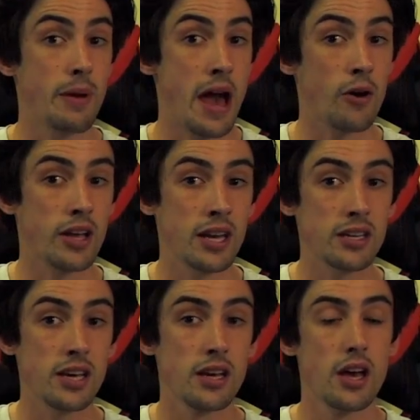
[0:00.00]
power
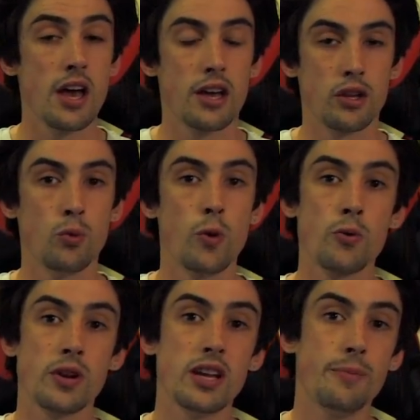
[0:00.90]
connector, you
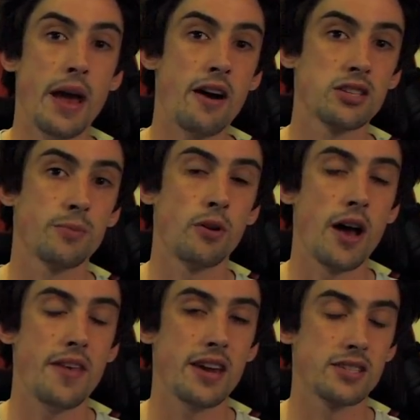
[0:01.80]
will need a power
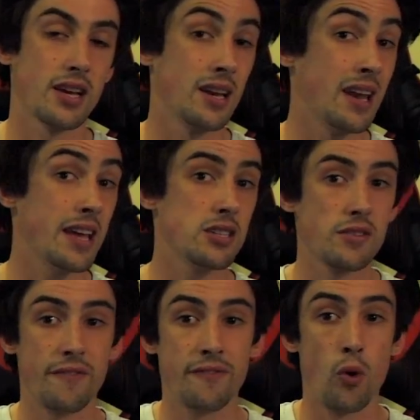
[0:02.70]
supply that is at
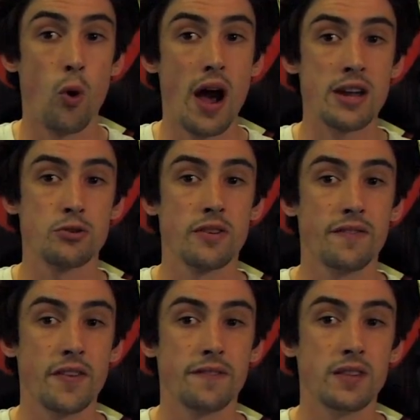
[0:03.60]
least
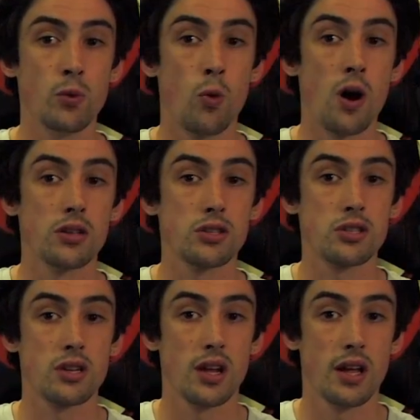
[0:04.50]
450
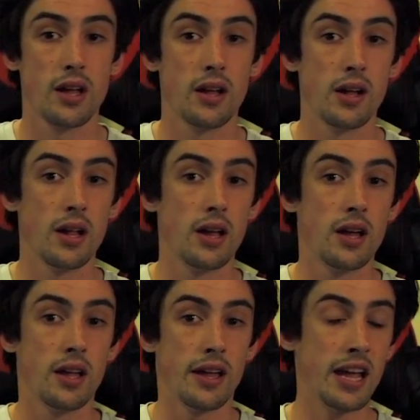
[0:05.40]
watts.
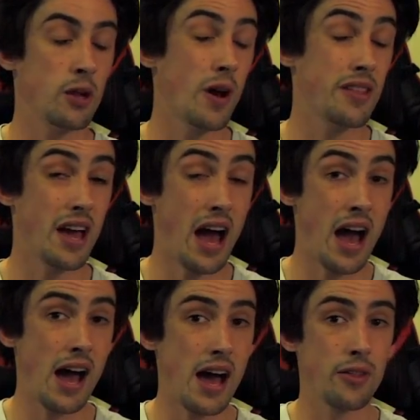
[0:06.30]
Anyway, there
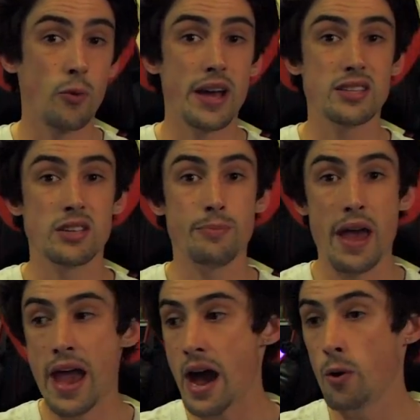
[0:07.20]
are other ways to
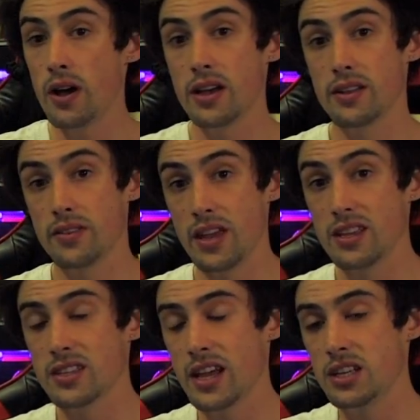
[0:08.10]
power
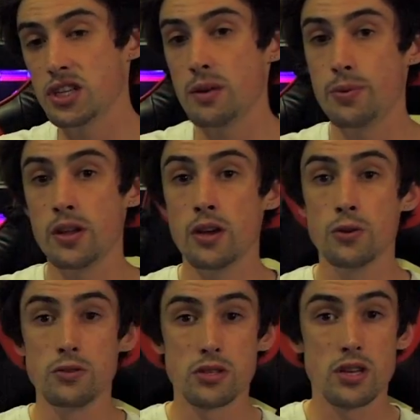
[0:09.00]
these
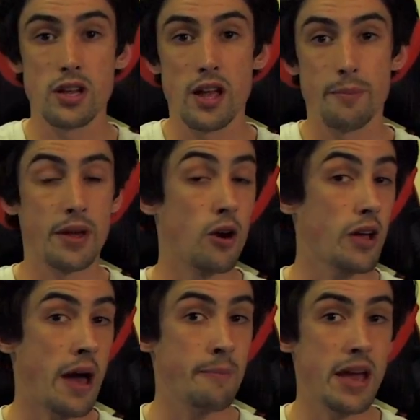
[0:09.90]
eGPUs, but I'll
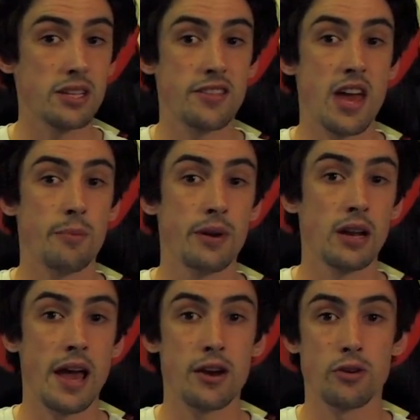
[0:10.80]
come back to that a bit
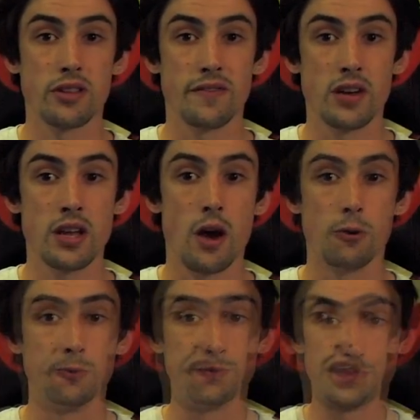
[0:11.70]
later in the
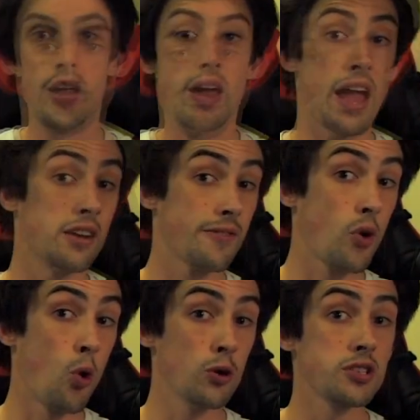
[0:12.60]
video. And of
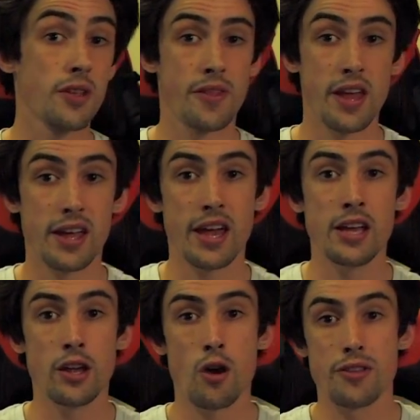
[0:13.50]
course, the
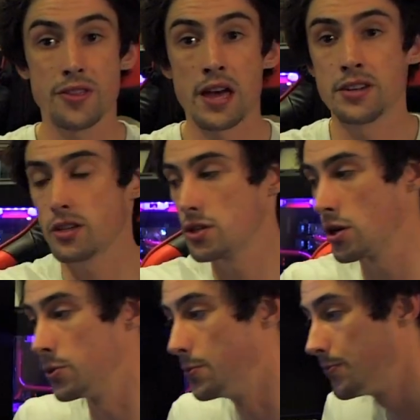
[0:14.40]
Akitio Thunder
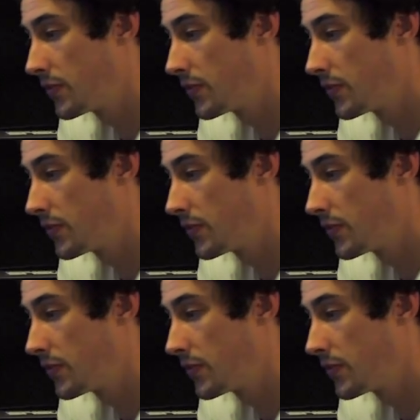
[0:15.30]
2.